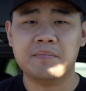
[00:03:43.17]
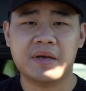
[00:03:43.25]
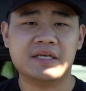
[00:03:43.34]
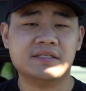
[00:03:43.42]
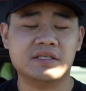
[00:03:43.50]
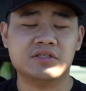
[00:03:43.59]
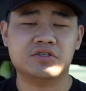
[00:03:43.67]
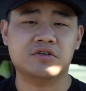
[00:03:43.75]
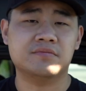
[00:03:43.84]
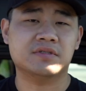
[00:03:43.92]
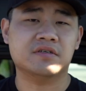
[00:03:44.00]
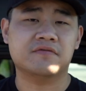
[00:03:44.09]
Best in
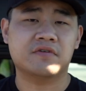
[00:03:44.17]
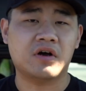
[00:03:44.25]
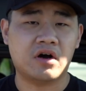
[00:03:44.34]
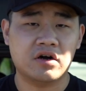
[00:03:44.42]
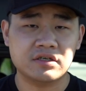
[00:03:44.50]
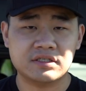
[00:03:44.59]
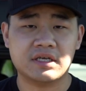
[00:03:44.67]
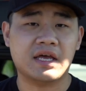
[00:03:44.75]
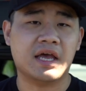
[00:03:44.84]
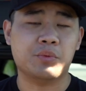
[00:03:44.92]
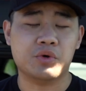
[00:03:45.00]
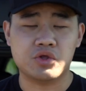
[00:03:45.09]
terms of cost
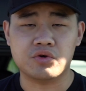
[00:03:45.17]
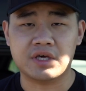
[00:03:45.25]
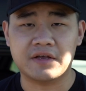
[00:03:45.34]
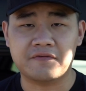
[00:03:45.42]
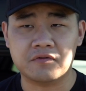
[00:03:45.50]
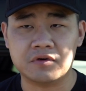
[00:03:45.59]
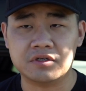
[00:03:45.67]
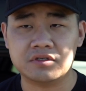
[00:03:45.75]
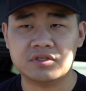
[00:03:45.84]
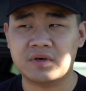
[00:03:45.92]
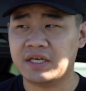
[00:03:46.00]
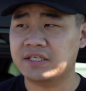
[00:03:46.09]
and what you get for it.
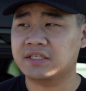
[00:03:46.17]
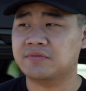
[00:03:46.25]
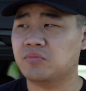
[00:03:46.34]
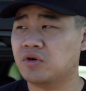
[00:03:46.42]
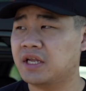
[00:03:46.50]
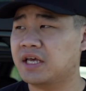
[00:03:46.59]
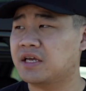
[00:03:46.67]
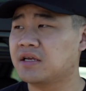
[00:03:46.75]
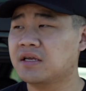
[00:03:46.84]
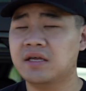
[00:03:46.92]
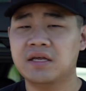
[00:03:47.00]
So I guess it's more like